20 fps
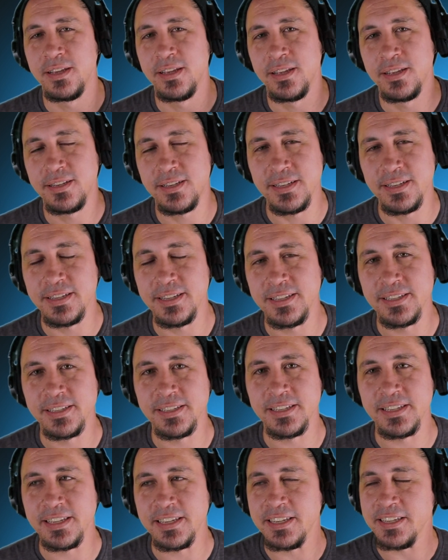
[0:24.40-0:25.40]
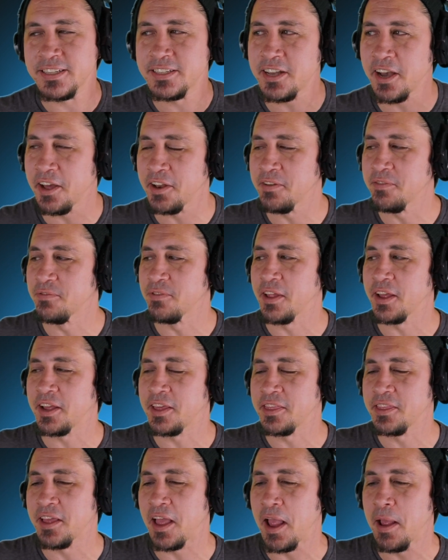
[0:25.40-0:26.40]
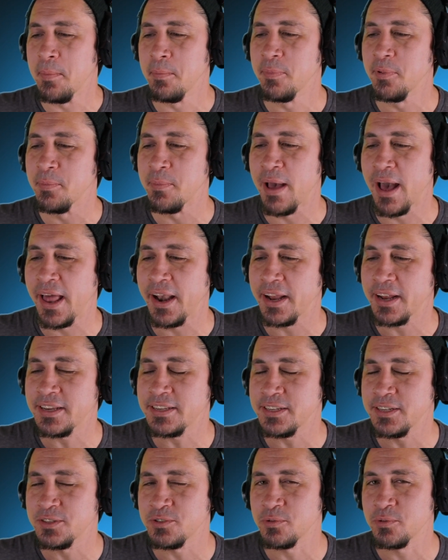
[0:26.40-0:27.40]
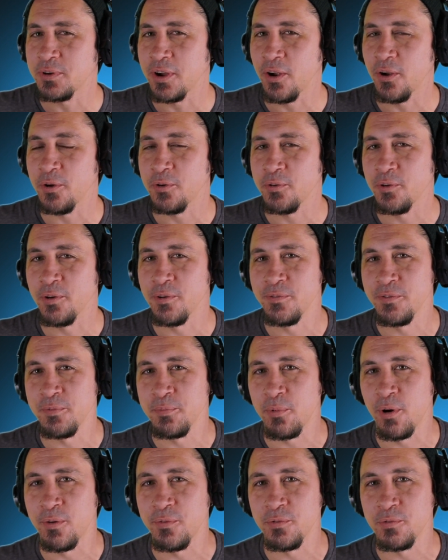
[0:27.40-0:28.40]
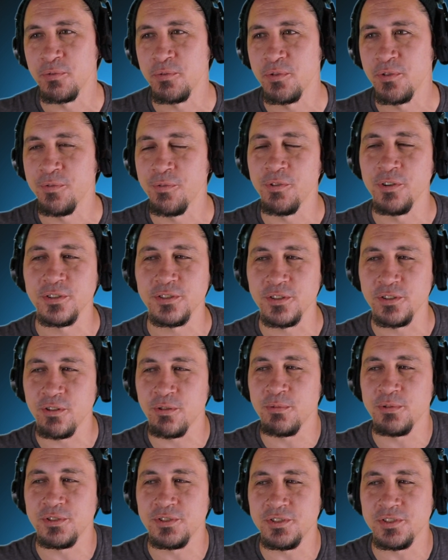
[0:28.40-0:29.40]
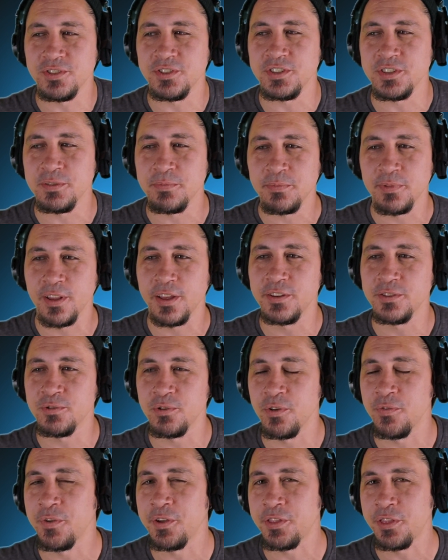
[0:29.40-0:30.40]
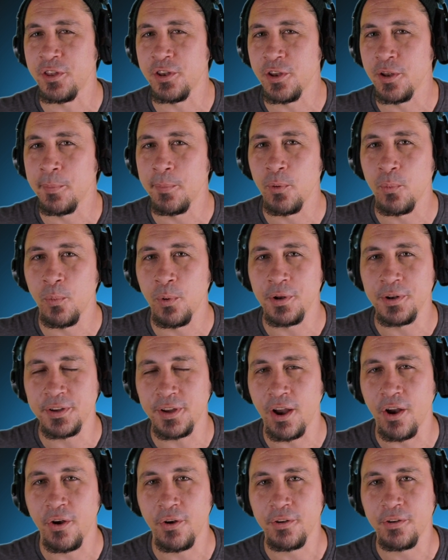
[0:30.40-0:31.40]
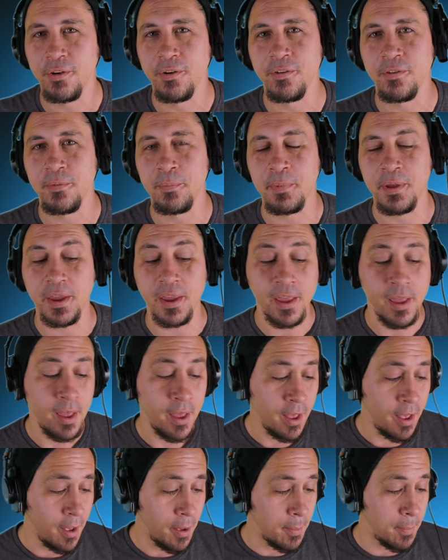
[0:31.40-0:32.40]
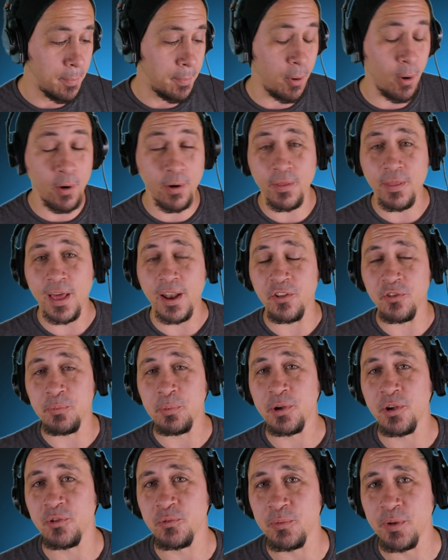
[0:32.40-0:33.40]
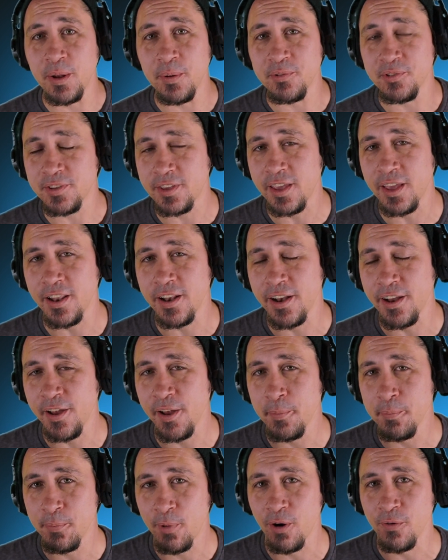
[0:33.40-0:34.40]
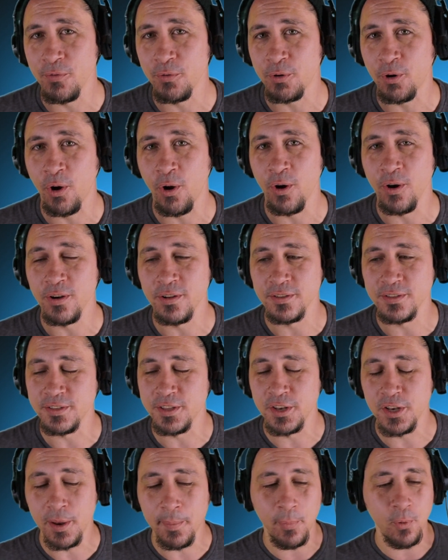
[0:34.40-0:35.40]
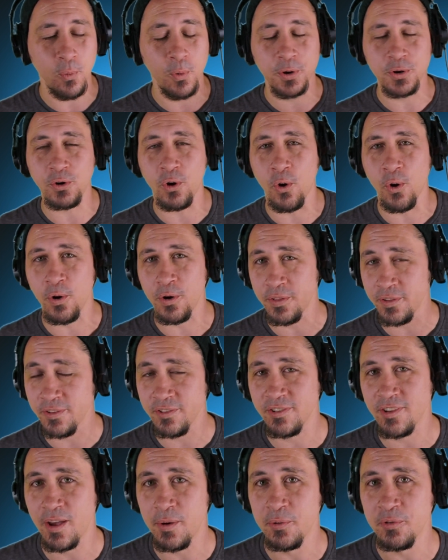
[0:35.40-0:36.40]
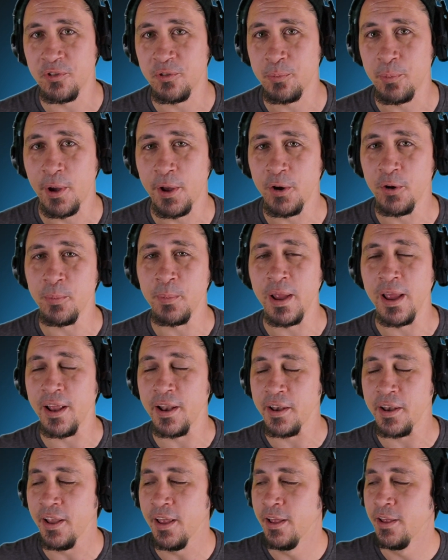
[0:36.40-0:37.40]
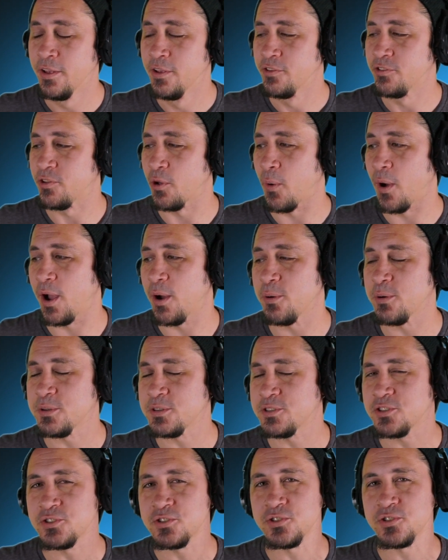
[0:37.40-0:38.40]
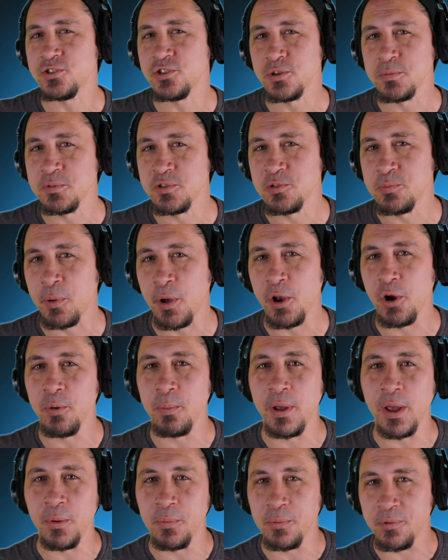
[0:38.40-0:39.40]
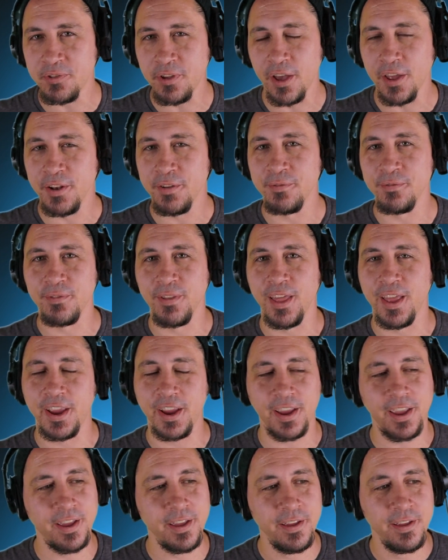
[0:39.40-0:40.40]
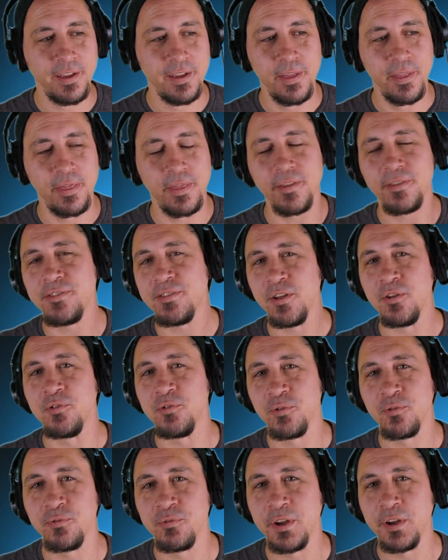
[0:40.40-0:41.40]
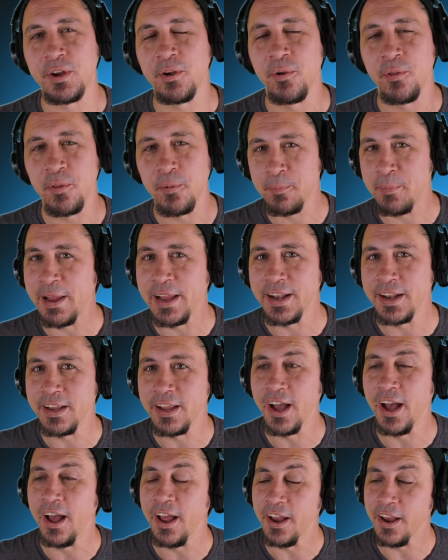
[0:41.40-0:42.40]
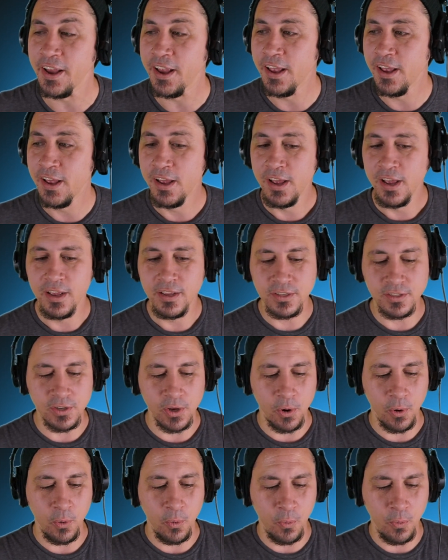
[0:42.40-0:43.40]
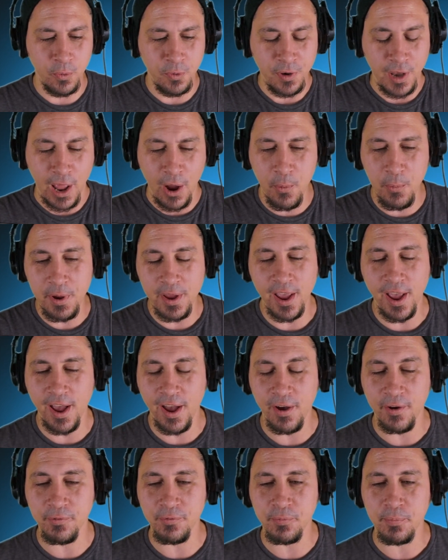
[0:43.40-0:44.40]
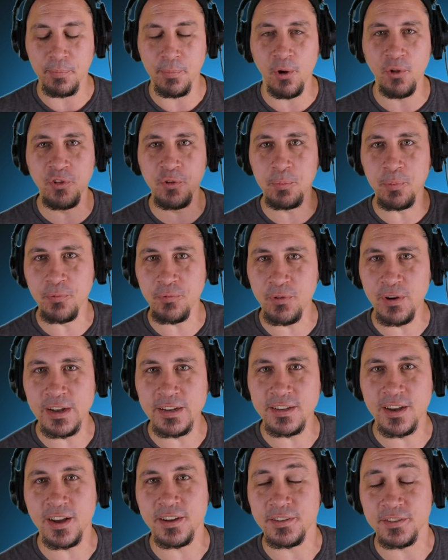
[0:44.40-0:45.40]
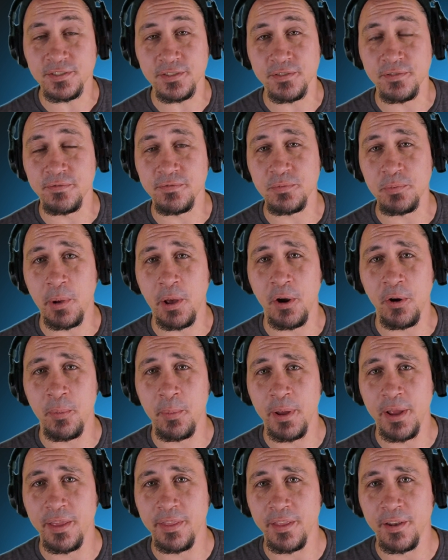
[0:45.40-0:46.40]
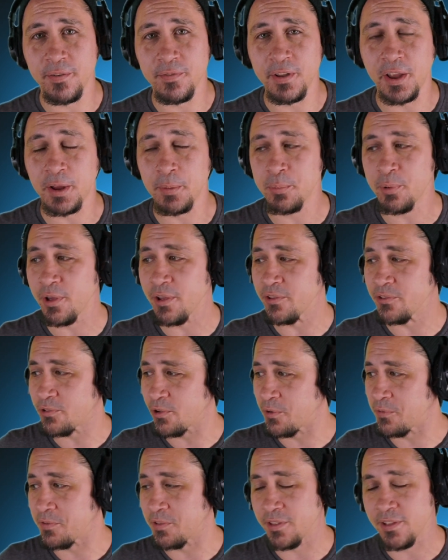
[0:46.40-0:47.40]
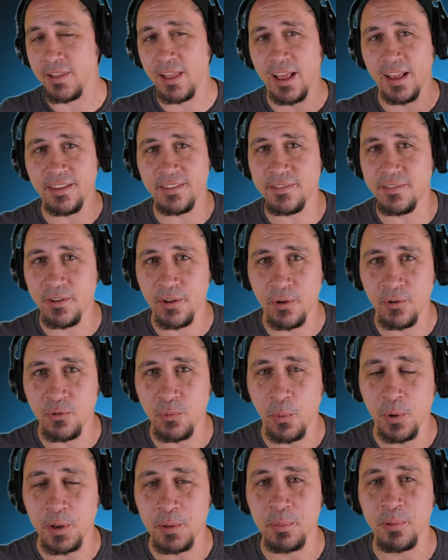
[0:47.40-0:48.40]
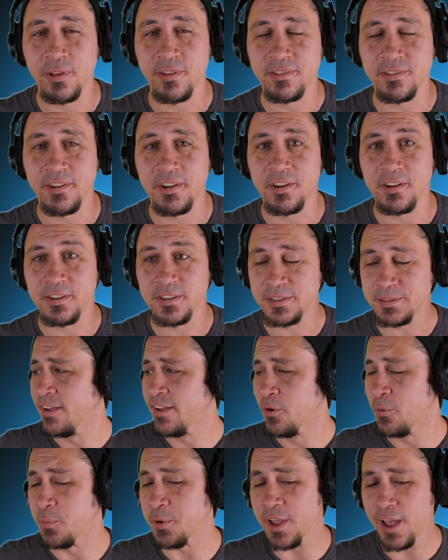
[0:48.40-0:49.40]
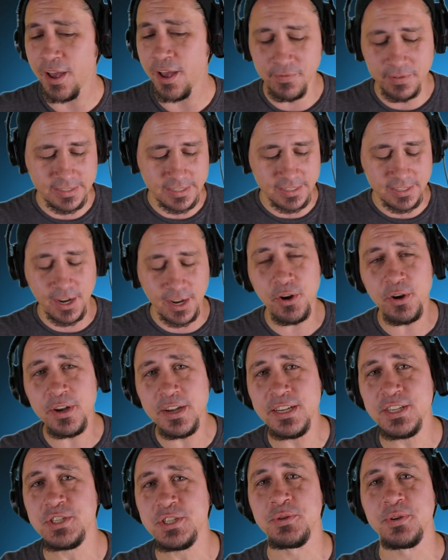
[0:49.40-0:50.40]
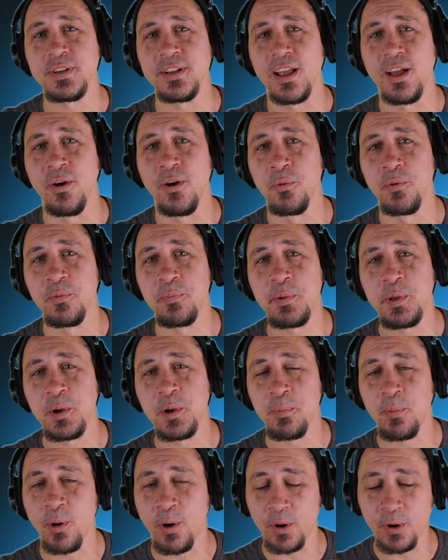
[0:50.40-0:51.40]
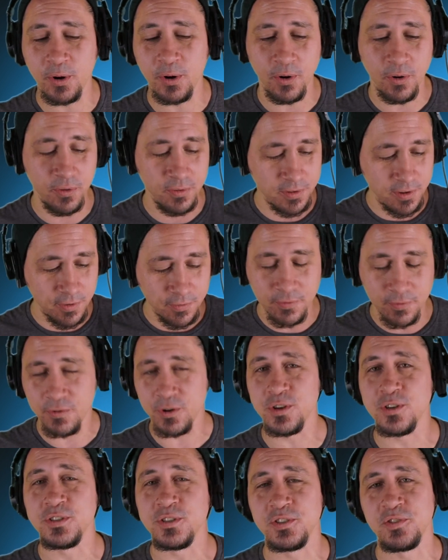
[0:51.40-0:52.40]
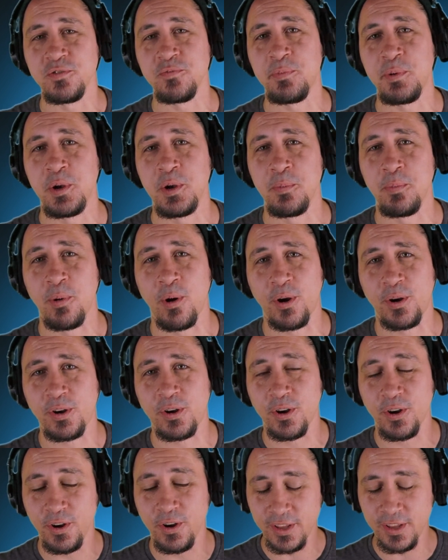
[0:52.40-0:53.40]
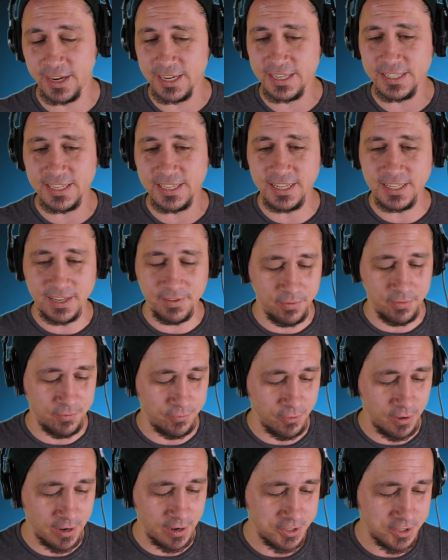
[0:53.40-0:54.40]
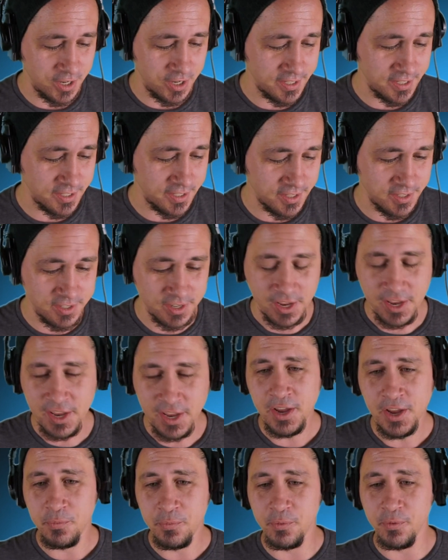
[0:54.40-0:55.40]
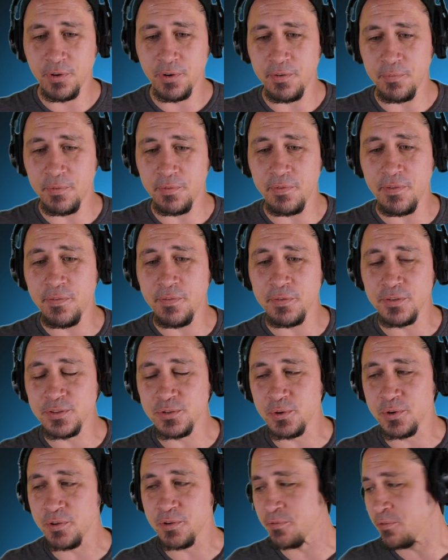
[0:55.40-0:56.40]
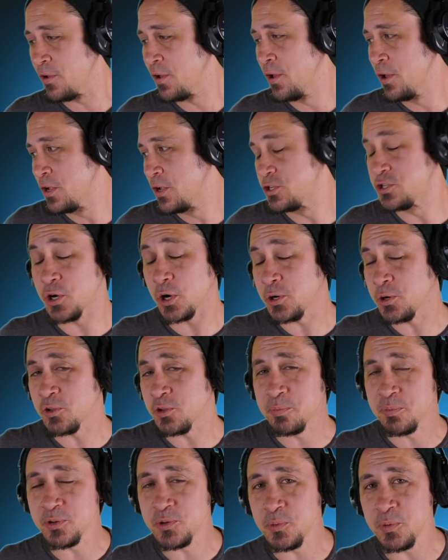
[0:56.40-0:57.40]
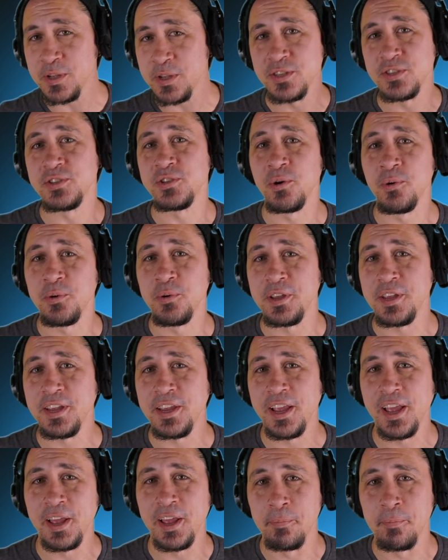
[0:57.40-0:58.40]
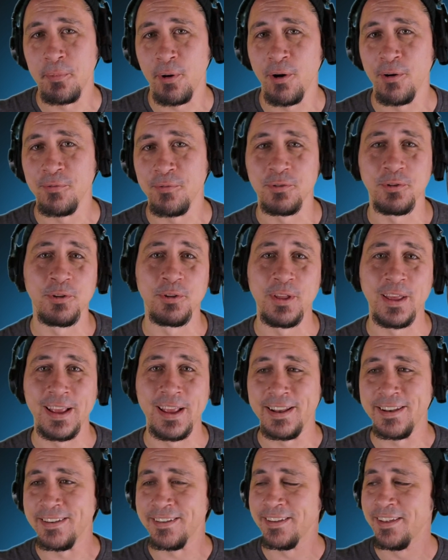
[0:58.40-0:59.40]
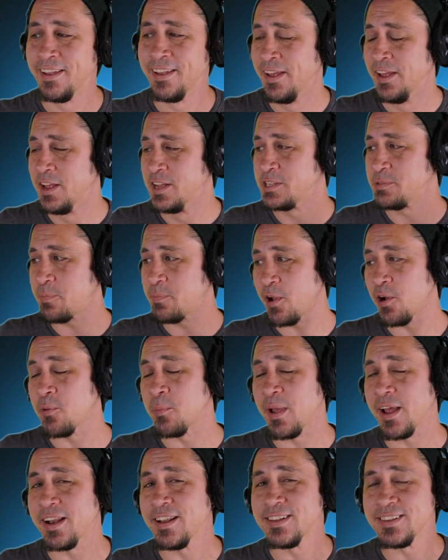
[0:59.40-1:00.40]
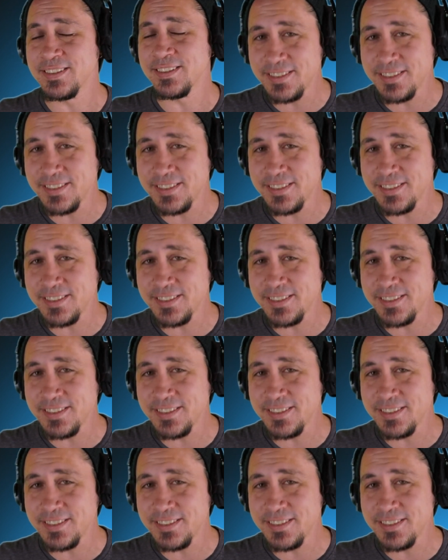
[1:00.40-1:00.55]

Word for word: to Disney. He's kind of like the emblematic central character of the Marvel Universe. It always just seemed like sort of like the number one character to me. Part of that is because when I was a kid and I had Marvel cards, the number one card in the set was Spider Man. So I always just assumed Spider Man was kind of like the central figure, the main guy. So now we have multiple franchises of Spider-Man that have taken place over the last, you know, 20 plus years. We have this entire history now with Peter Parker, different versions of Peter Parker, like I said, different franchises. we have even sort of juggled between Sony and Marvel and Spider-Man has